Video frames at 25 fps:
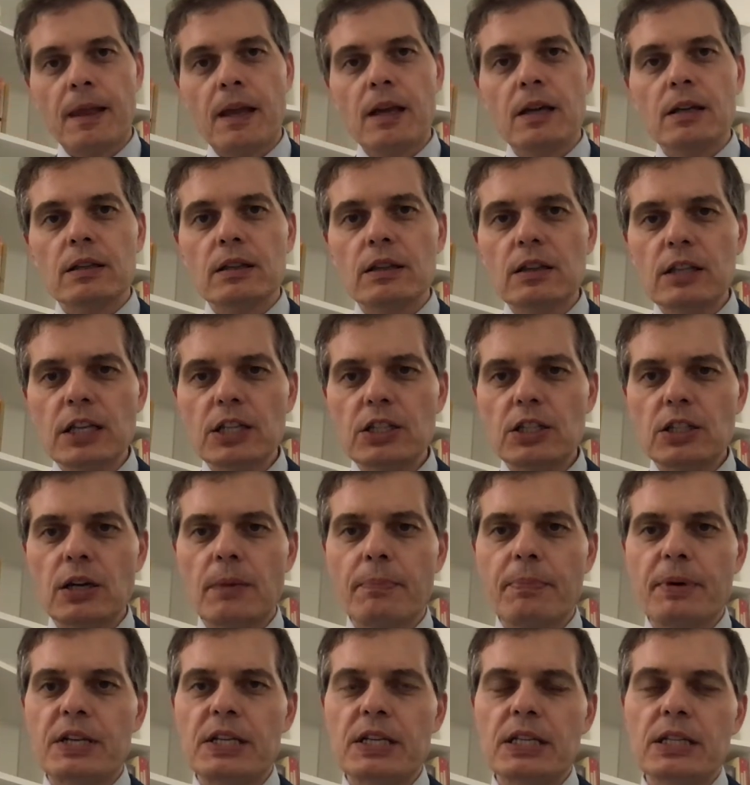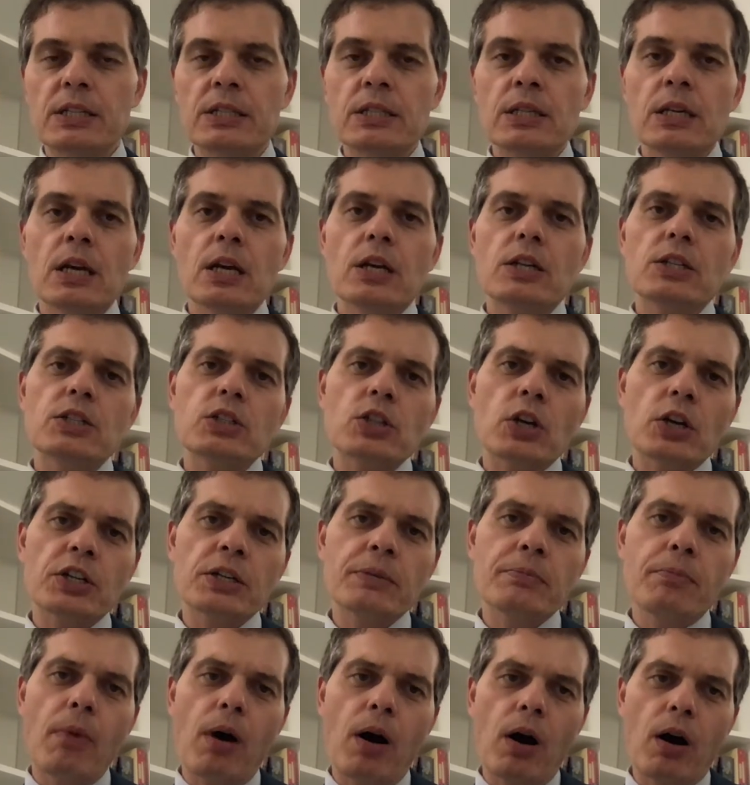These companies study
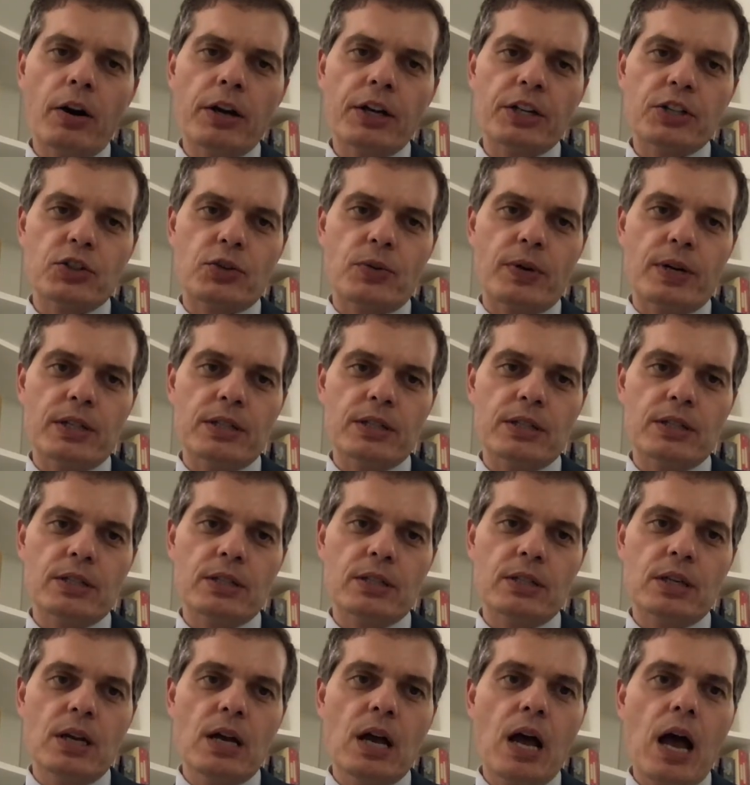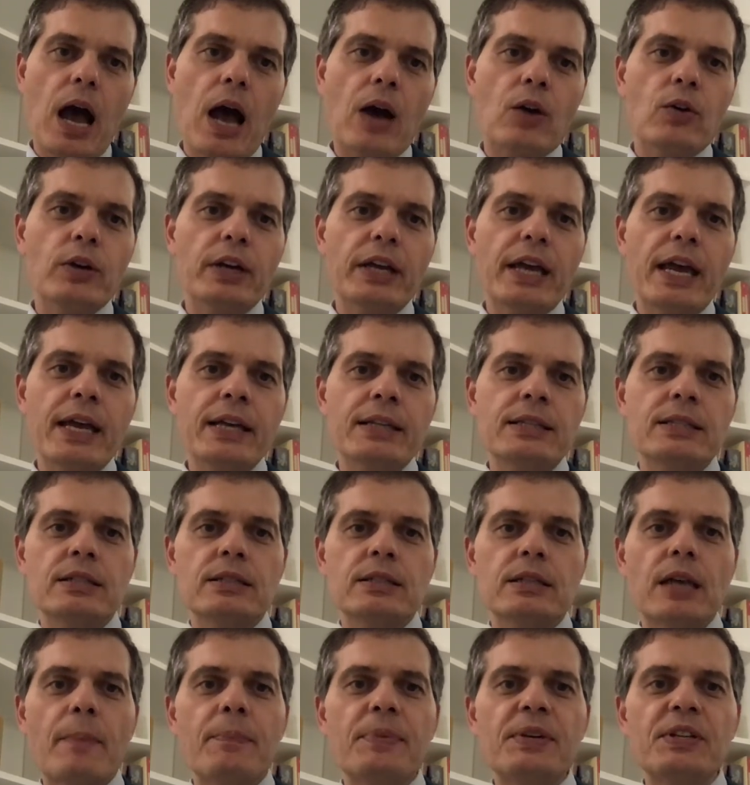market trends, allocate
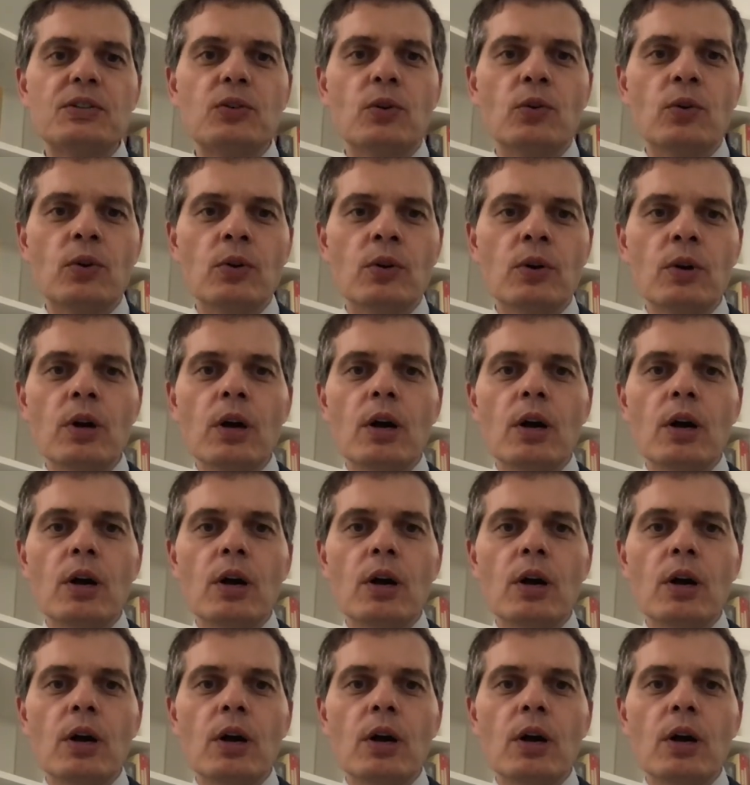capital